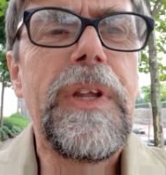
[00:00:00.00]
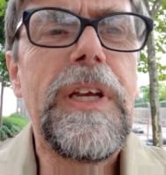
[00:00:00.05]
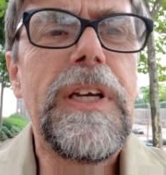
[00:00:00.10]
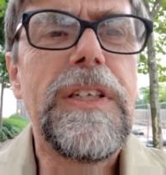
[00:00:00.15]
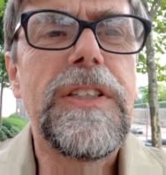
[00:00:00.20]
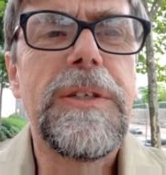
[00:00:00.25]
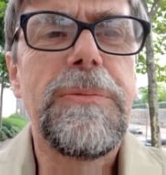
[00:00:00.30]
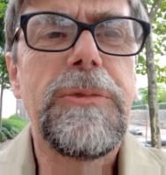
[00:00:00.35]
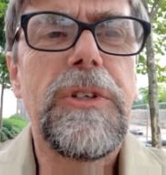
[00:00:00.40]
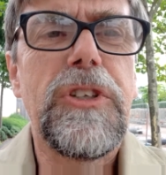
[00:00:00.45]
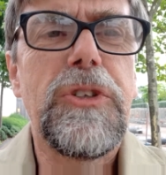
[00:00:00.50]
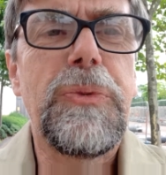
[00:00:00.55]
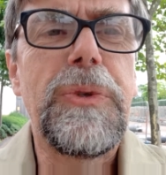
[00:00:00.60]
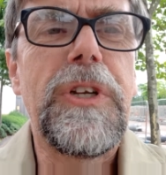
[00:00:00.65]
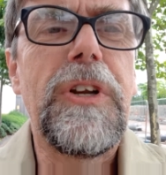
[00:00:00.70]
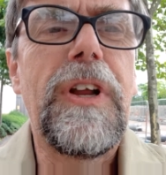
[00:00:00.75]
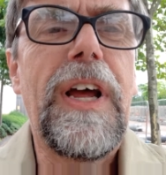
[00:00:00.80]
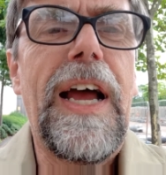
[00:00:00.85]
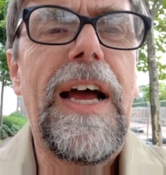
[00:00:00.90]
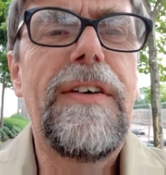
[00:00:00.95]
sometimes we
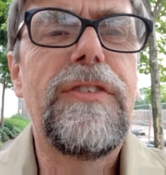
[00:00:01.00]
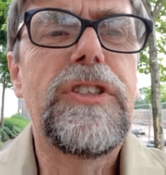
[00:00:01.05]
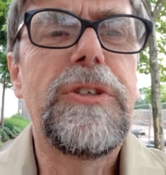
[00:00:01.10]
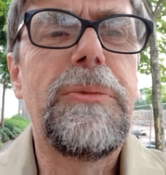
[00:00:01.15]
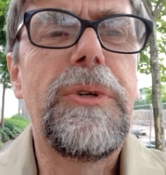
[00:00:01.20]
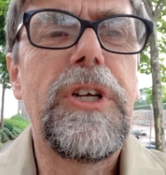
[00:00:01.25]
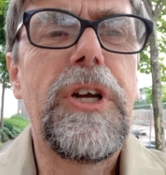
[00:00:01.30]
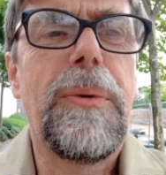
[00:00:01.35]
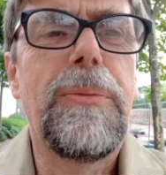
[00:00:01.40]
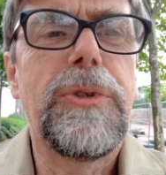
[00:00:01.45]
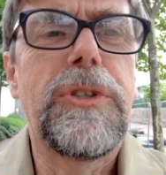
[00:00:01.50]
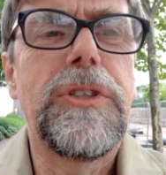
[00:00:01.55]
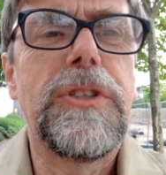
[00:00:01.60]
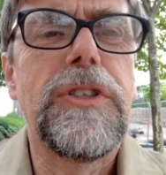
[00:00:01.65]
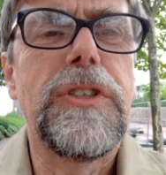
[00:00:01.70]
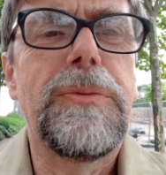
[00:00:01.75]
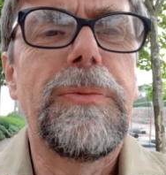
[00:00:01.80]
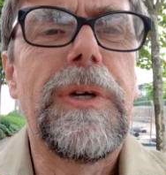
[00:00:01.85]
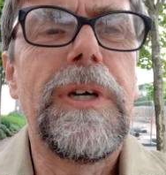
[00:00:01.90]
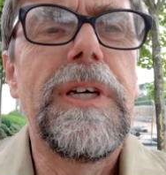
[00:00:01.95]
don't have so many
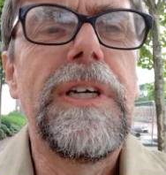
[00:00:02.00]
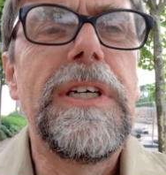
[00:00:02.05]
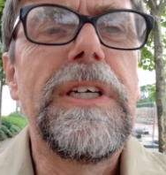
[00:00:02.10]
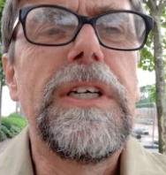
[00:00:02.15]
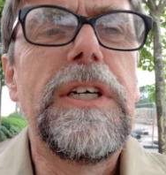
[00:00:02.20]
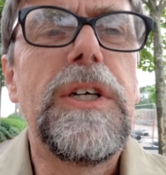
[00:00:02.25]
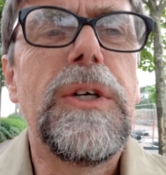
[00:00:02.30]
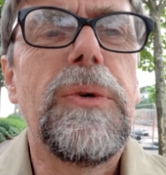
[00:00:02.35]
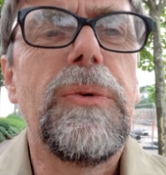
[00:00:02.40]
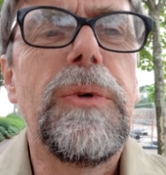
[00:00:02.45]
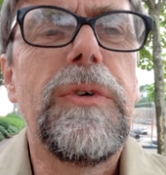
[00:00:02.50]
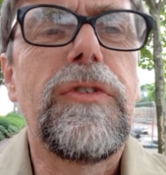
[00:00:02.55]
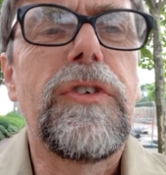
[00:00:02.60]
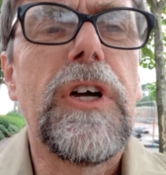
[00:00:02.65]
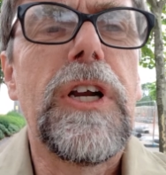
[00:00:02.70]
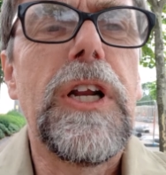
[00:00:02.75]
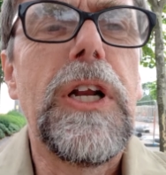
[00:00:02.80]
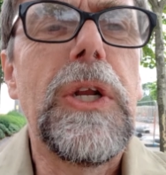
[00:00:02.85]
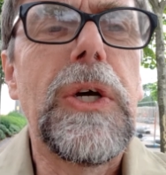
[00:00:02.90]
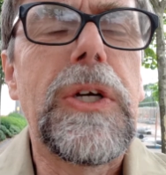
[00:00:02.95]
options. But we've got
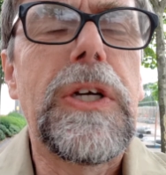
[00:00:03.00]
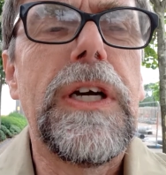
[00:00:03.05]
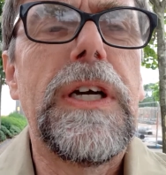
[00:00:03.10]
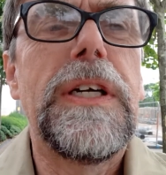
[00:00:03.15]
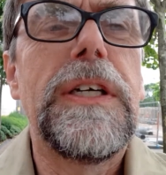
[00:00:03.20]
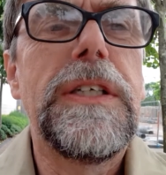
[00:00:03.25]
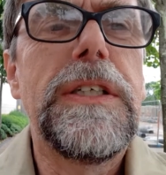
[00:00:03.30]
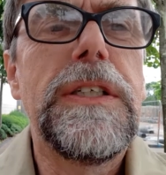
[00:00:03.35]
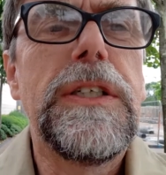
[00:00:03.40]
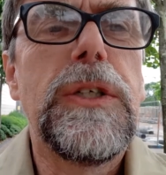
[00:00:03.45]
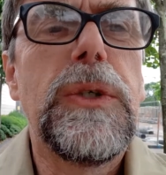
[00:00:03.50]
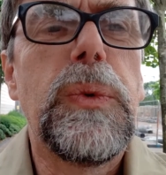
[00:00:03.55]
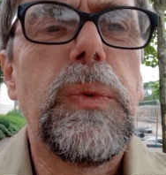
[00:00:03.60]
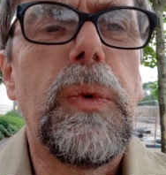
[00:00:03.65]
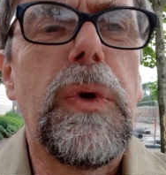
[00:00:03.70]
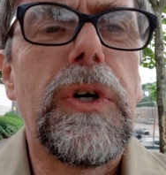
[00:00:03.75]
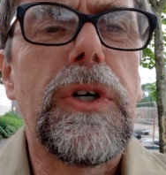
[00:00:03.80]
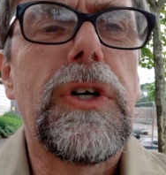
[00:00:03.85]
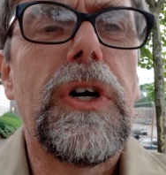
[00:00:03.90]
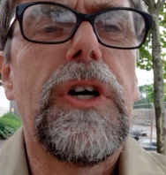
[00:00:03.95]
to look at
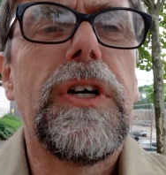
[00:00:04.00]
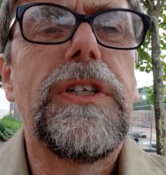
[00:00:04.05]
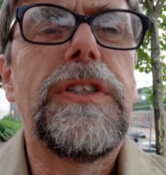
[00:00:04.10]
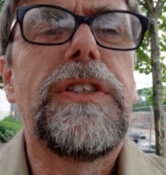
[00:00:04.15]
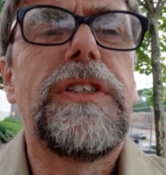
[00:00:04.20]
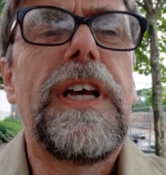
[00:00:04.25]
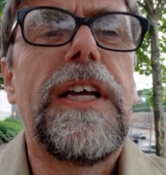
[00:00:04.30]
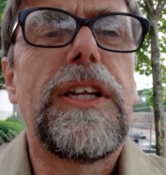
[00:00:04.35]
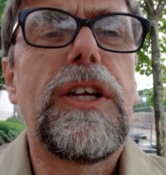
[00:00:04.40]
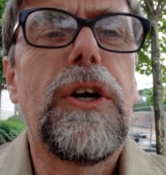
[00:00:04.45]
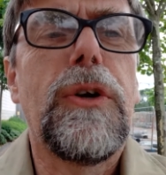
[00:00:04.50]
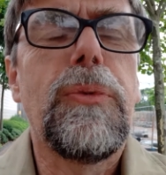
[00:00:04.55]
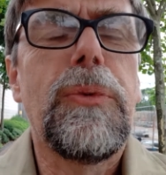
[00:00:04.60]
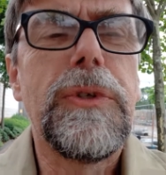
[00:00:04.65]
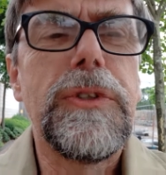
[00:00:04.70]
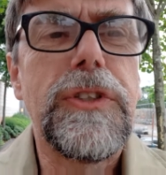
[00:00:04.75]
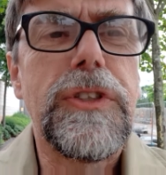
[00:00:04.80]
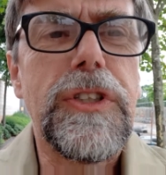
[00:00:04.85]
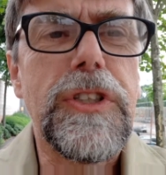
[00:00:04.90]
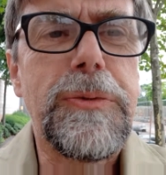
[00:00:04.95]
what God has said. God
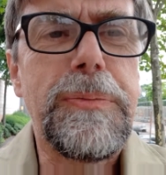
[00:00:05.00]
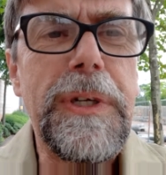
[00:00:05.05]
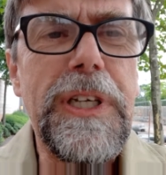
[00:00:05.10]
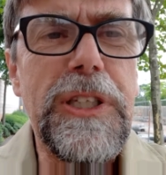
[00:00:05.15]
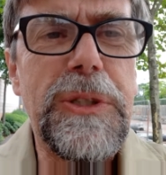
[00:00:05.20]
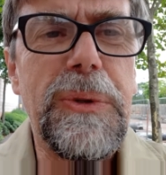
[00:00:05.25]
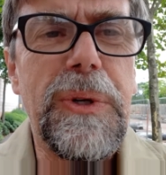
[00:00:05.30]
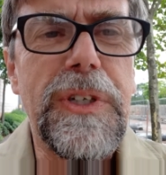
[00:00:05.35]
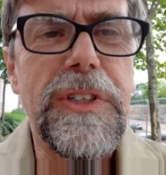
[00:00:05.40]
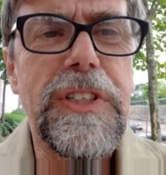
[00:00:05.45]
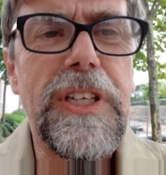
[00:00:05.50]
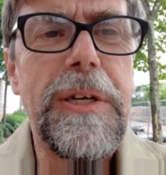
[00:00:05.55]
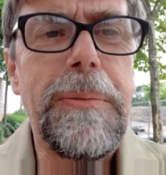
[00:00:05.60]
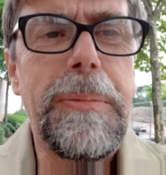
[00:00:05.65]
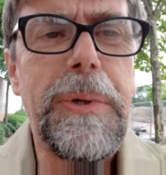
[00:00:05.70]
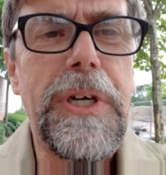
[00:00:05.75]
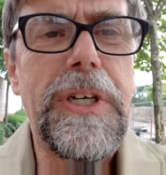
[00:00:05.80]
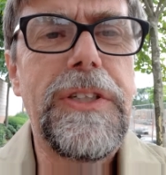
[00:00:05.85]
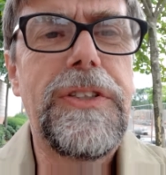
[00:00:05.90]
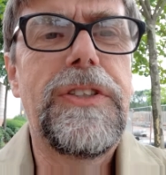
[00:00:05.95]
wants to speak to us in
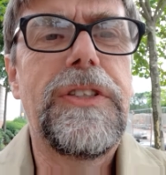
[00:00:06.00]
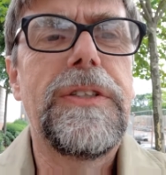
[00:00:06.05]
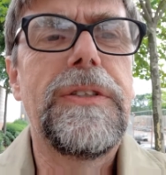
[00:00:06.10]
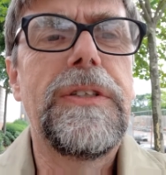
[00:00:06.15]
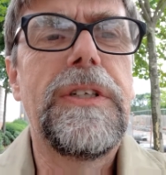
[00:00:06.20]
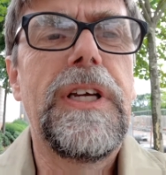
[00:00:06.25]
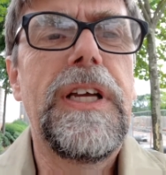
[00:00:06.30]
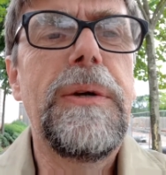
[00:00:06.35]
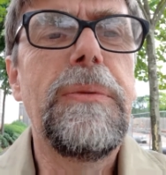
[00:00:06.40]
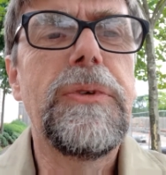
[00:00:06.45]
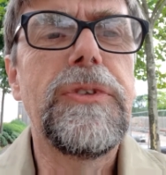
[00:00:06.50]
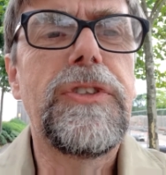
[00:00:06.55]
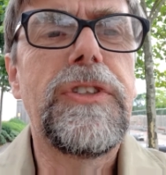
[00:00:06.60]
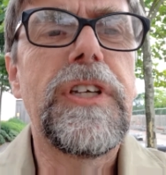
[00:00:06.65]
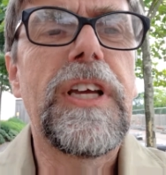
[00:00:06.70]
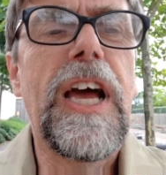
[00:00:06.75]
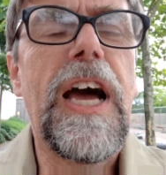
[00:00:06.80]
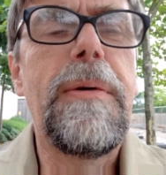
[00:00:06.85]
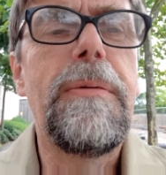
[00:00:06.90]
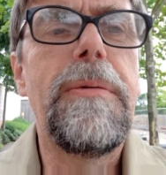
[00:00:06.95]
person. He wants to
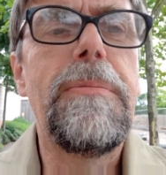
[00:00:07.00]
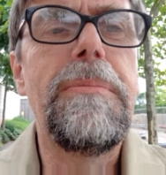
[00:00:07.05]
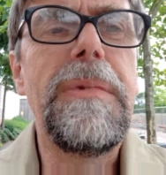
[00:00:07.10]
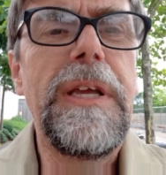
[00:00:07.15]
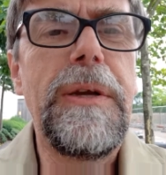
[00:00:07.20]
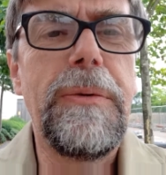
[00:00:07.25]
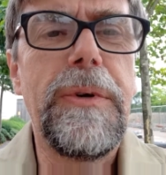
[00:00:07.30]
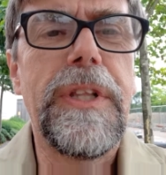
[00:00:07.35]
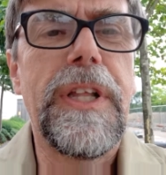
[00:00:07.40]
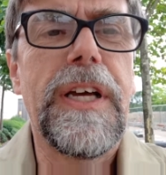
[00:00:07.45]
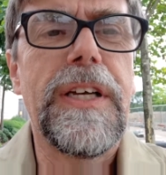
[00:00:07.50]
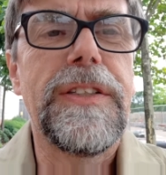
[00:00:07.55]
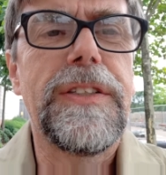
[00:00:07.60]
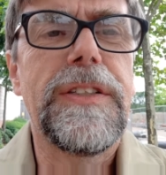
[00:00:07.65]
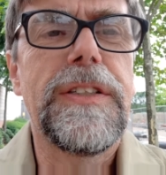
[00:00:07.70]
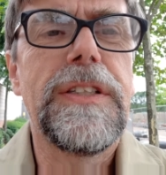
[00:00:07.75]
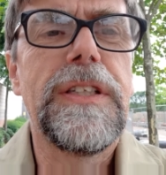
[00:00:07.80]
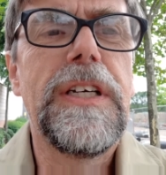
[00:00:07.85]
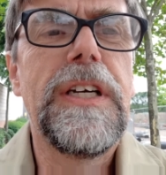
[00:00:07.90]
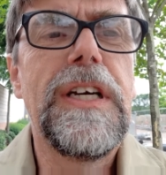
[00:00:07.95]
come and meet with
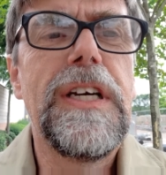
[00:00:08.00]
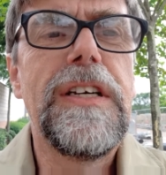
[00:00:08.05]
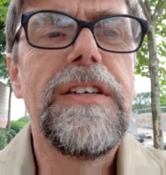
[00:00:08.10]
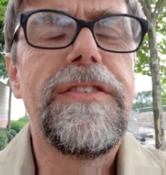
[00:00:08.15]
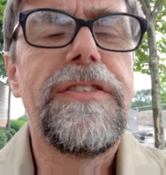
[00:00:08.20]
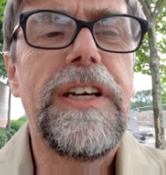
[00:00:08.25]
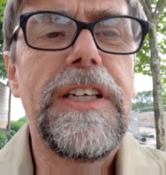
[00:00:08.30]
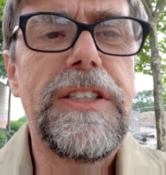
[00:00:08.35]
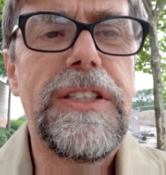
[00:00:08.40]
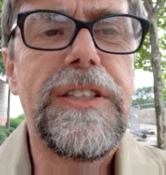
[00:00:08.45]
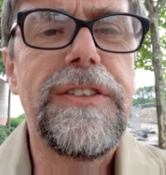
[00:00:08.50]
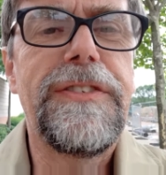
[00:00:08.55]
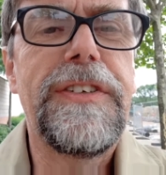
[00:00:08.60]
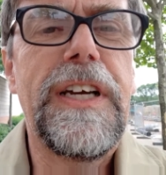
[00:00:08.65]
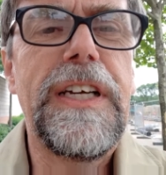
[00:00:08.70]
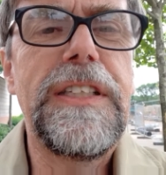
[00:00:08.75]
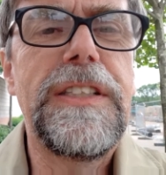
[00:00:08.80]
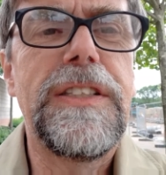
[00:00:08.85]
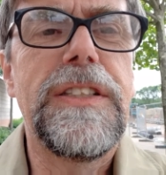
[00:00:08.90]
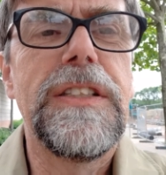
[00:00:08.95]
us face to
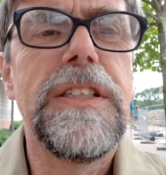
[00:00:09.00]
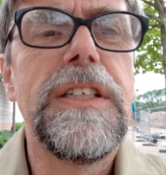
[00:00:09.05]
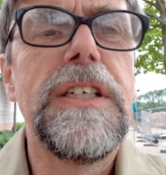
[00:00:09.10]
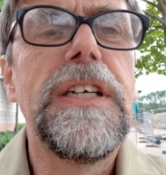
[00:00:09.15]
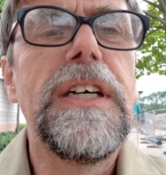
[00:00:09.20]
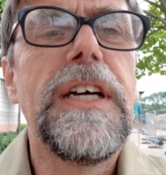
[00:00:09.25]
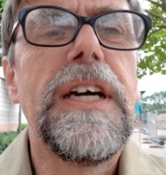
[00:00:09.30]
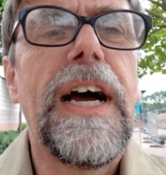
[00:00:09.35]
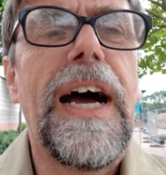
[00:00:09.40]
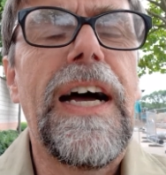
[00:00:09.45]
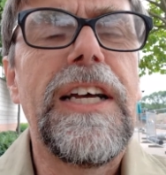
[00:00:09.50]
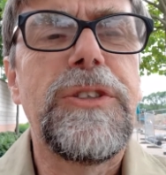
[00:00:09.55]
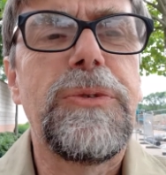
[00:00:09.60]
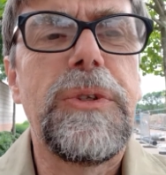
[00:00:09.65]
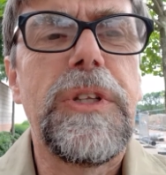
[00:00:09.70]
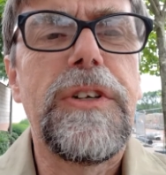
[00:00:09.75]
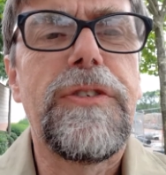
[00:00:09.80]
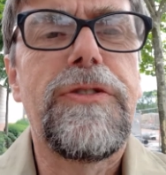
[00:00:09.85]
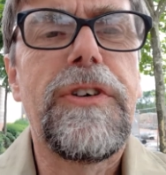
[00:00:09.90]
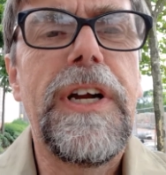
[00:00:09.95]
face, as
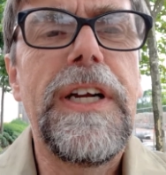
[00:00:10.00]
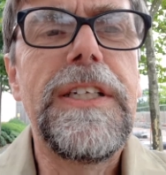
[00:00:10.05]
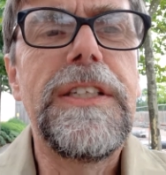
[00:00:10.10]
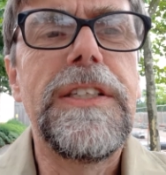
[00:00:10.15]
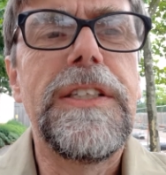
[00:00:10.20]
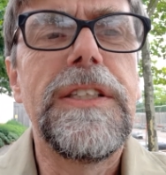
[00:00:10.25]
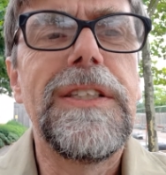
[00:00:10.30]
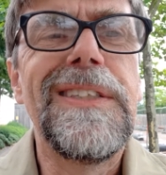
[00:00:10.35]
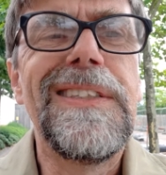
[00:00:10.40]
with a friend.